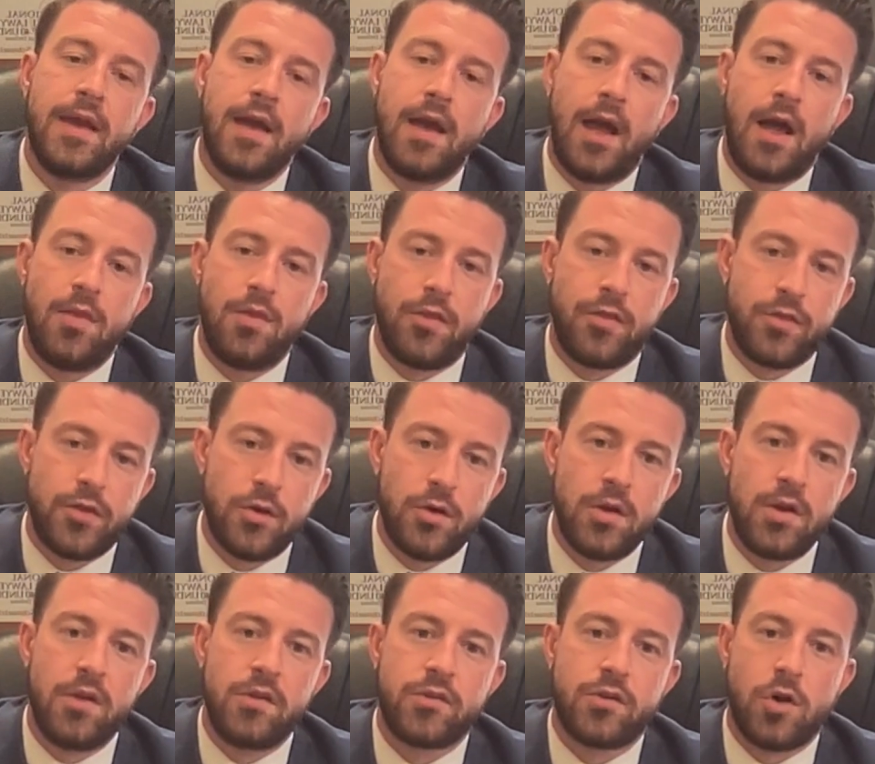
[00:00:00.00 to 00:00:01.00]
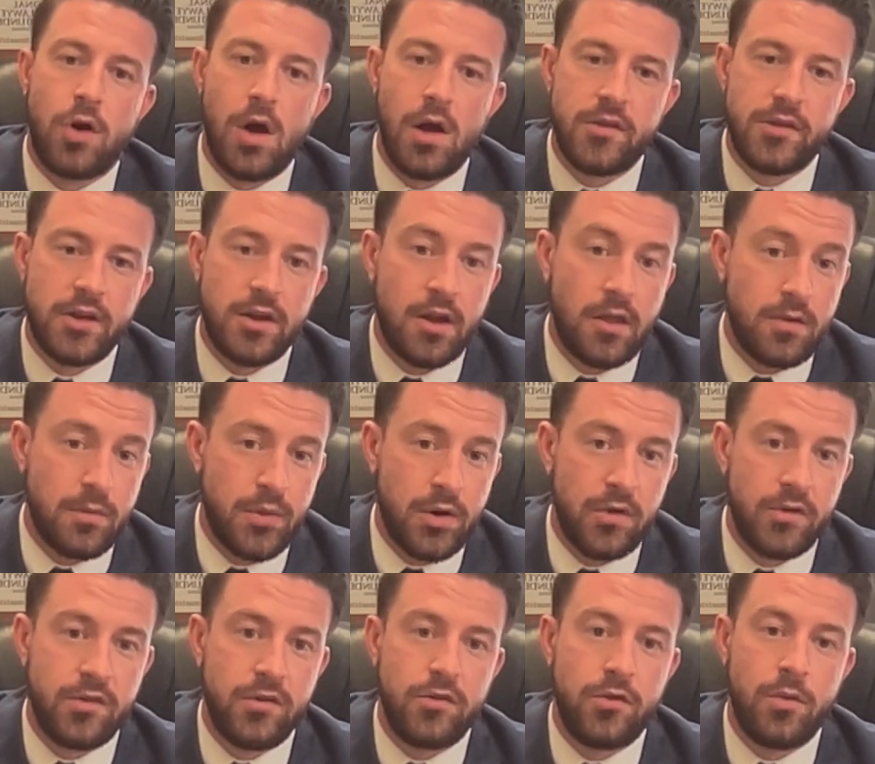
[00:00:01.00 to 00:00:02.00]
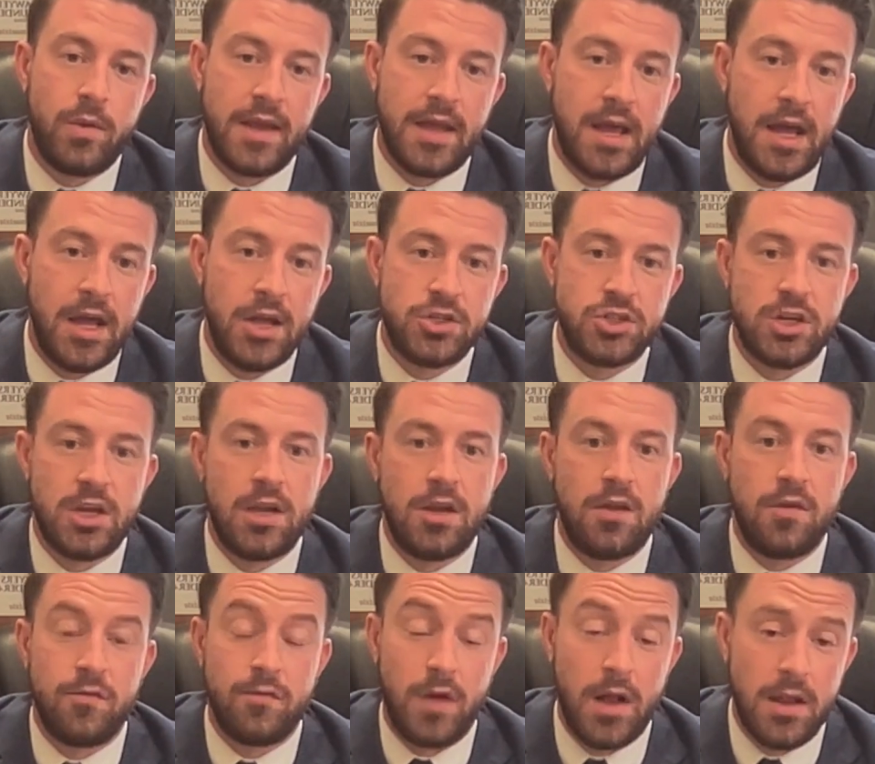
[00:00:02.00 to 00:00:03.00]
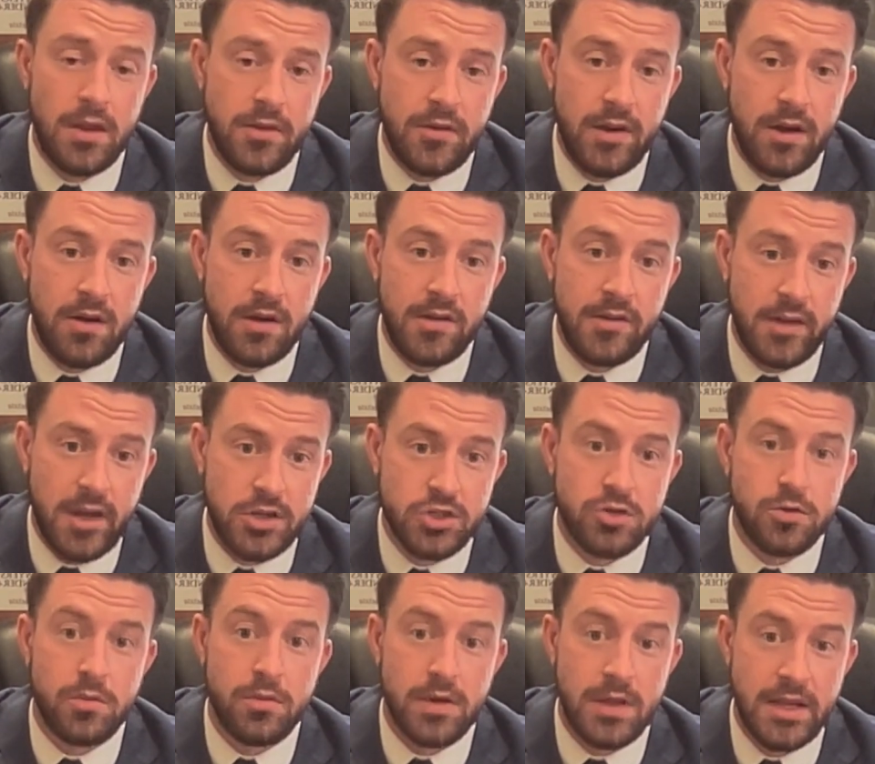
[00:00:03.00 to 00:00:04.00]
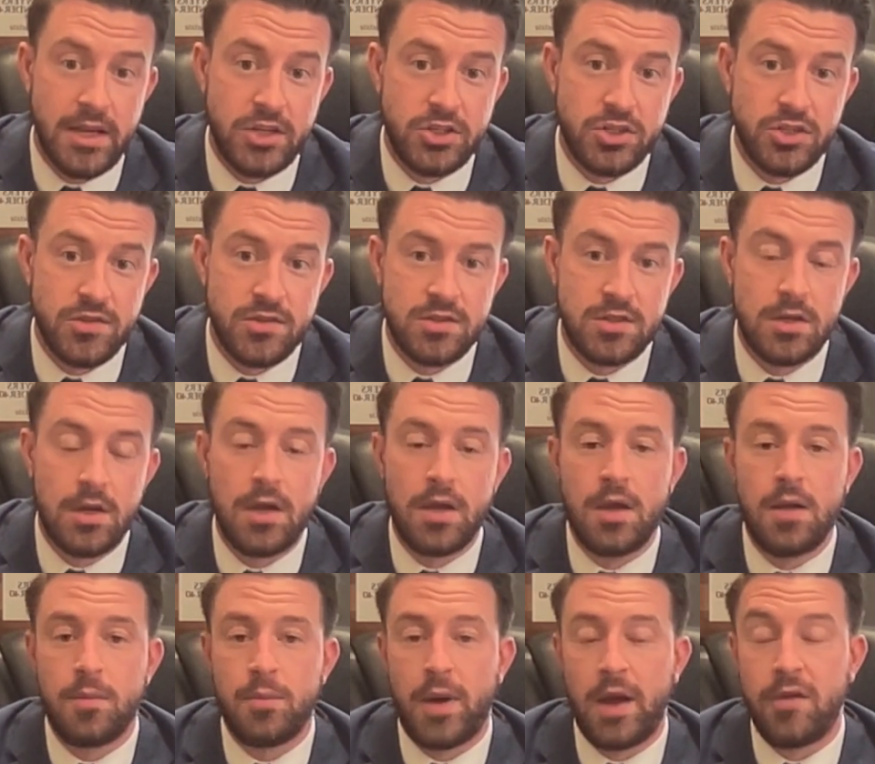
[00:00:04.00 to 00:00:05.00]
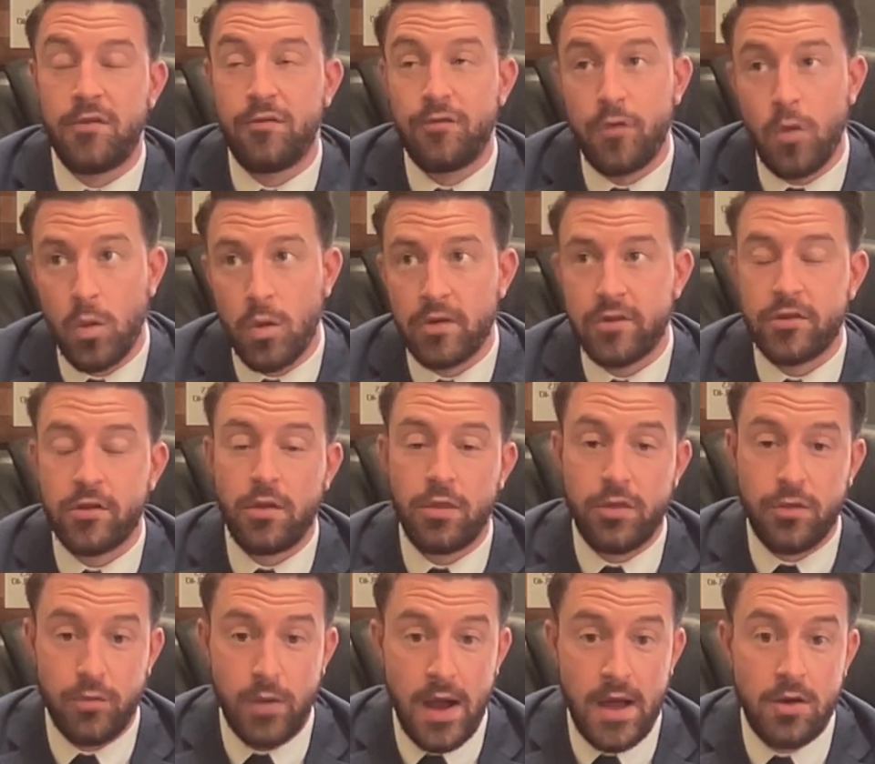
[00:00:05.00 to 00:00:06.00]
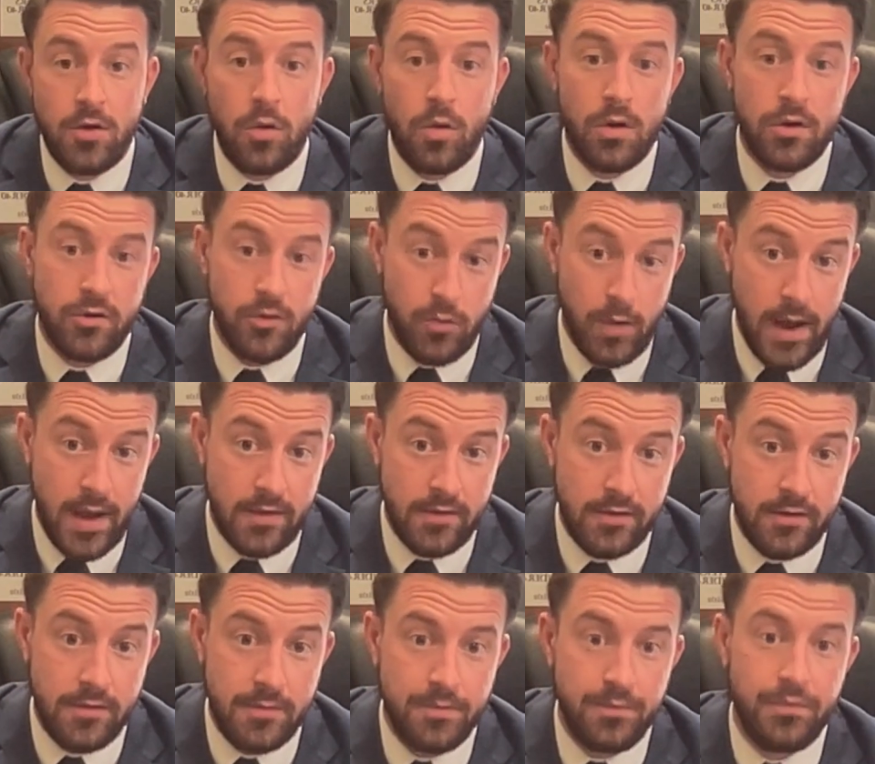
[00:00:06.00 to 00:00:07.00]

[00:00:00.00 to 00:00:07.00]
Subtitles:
And the third is causing another person to engage in involuntary sexual relations by force, threat, or duress.